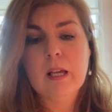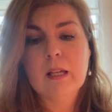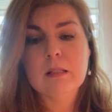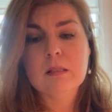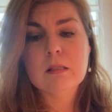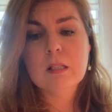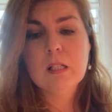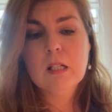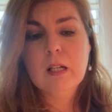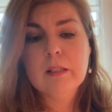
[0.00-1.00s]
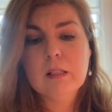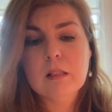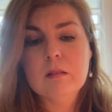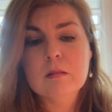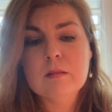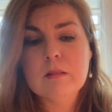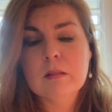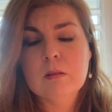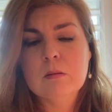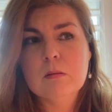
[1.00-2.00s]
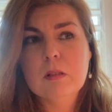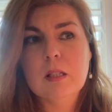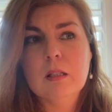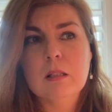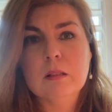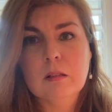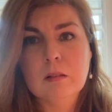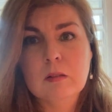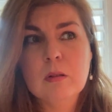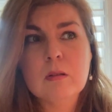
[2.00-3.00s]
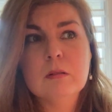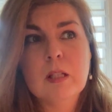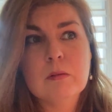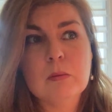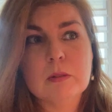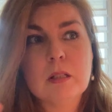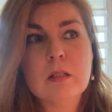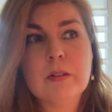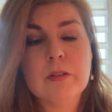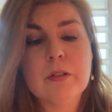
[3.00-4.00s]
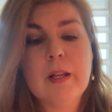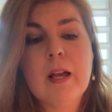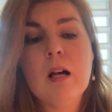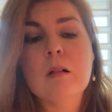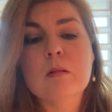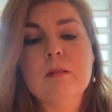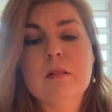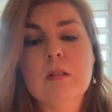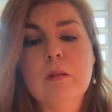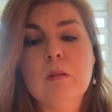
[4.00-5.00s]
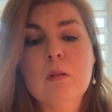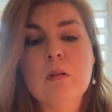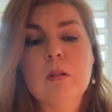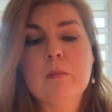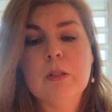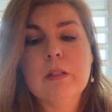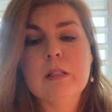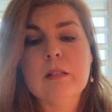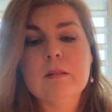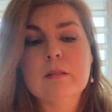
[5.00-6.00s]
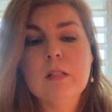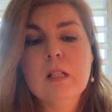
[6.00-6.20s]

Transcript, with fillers: And I think also uh, on a local level, when we're talking third house, you know, local communities